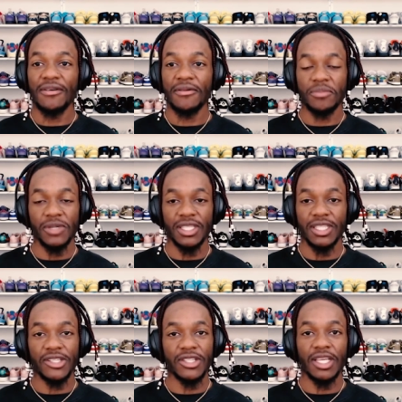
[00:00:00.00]
but
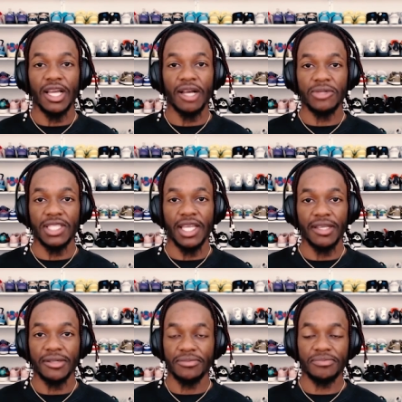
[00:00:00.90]
literally I was
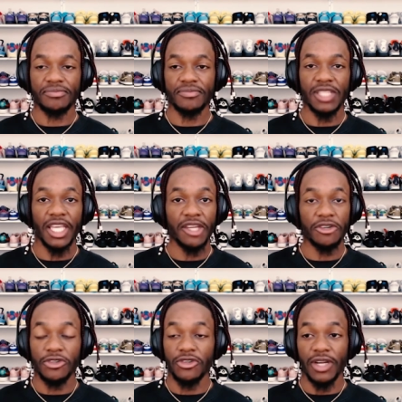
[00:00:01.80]
like laying on
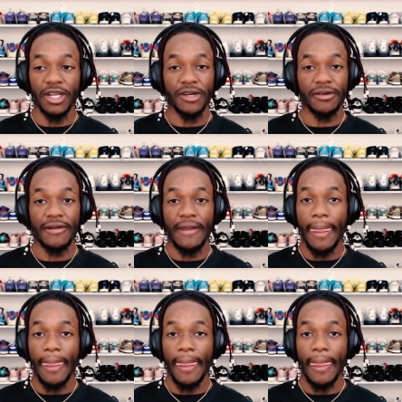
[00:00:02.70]
the ground.